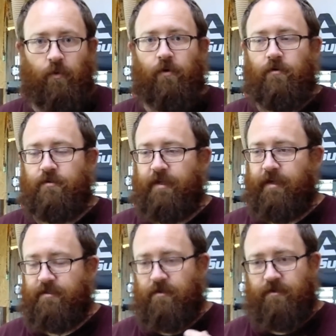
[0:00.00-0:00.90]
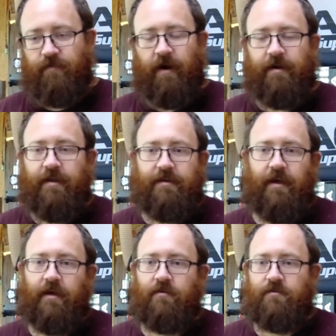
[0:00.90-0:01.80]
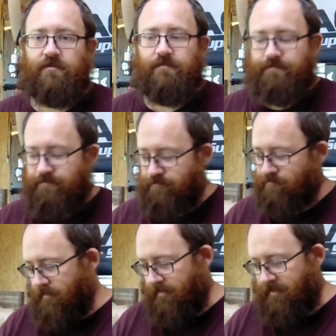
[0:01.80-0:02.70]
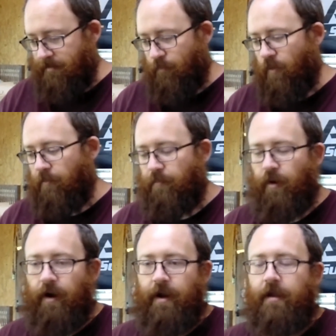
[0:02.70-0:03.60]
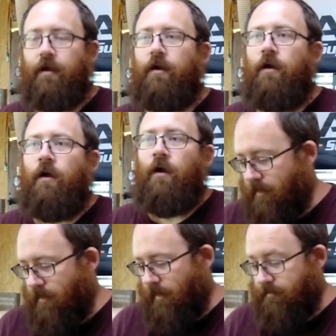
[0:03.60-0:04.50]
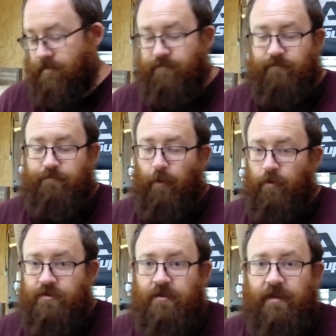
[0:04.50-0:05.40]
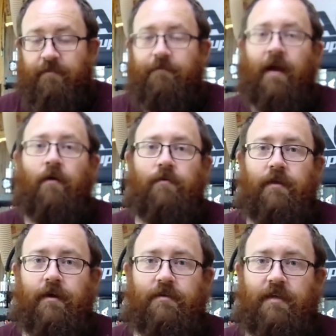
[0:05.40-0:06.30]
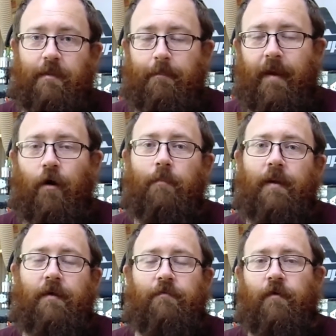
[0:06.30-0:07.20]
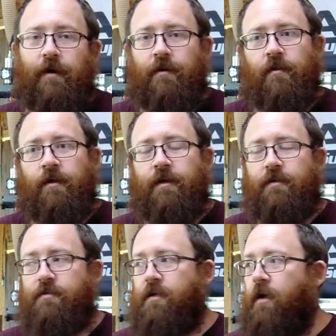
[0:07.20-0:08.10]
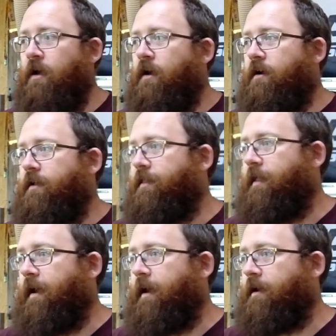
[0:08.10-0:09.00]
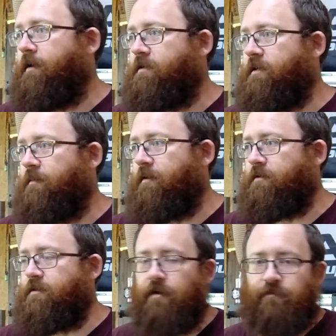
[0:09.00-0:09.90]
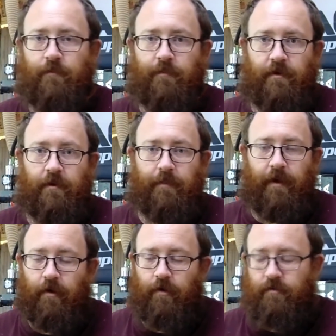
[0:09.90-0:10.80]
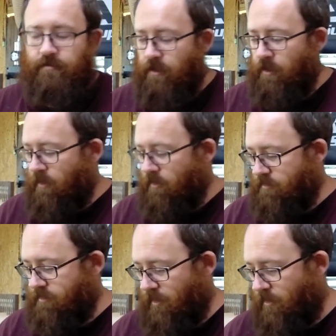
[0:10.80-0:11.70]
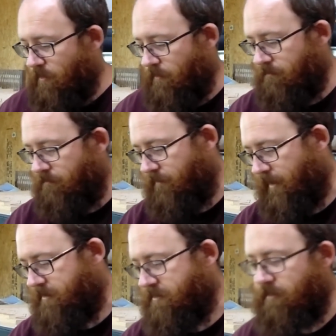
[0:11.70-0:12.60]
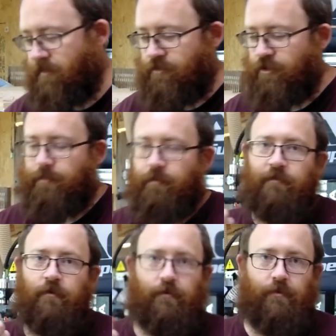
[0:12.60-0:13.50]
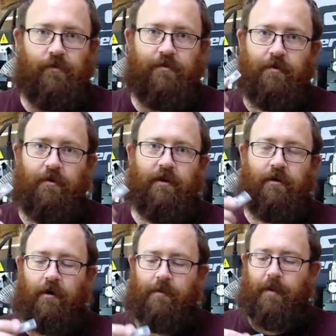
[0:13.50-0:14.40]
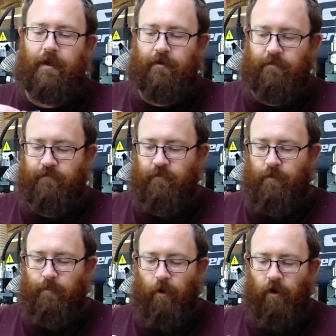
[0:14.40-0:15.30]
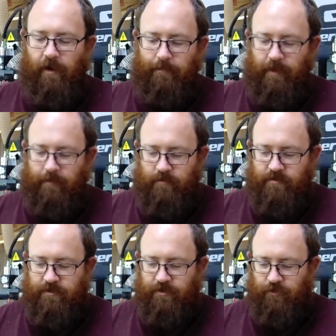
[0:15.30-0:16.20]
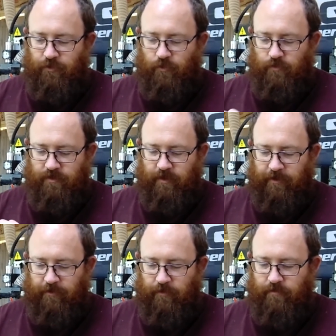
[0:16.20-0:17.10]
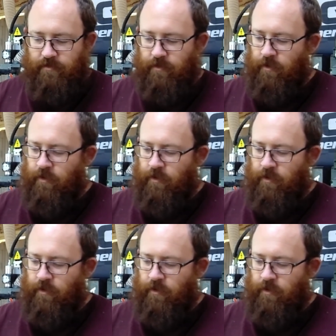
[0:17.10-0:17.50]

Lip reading: corners. It gets all the fine details. The tip won't break. I just personally have found that it's a better bit for inlays than some of the stuff from the competitors. So that's the triple flute 30-degree bit from RIP Precision Tools that I use,